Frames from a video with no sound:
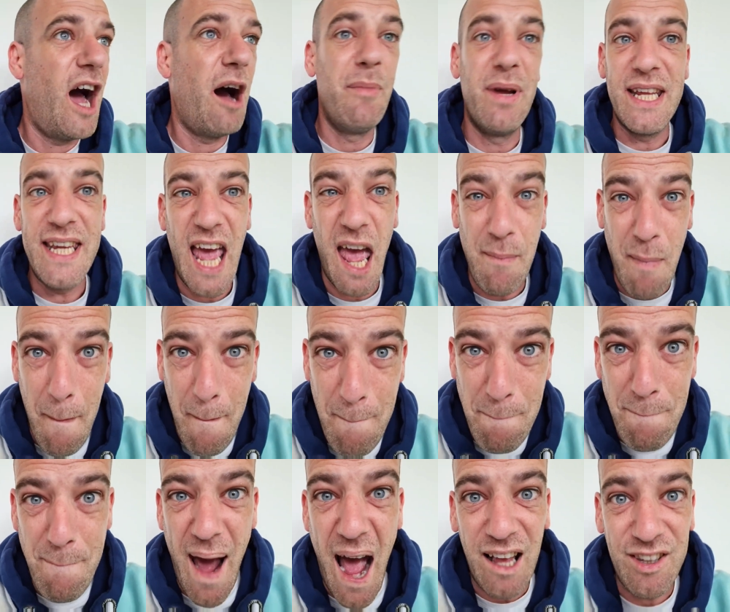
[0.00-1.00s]
I'm going to get him a
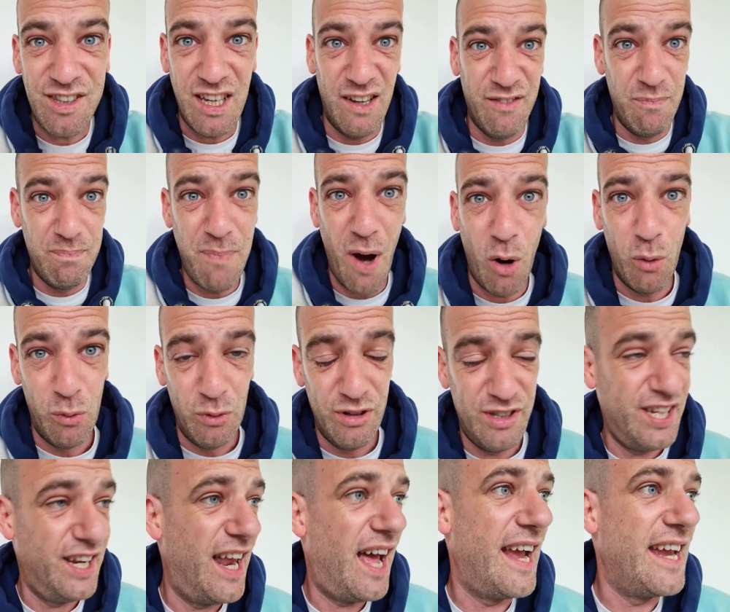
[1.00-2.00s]
massive bone
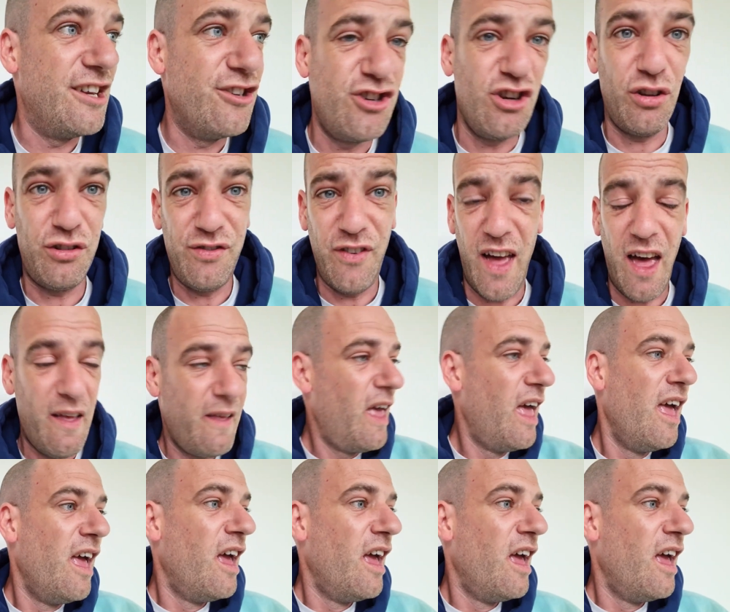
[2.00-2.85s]
today just to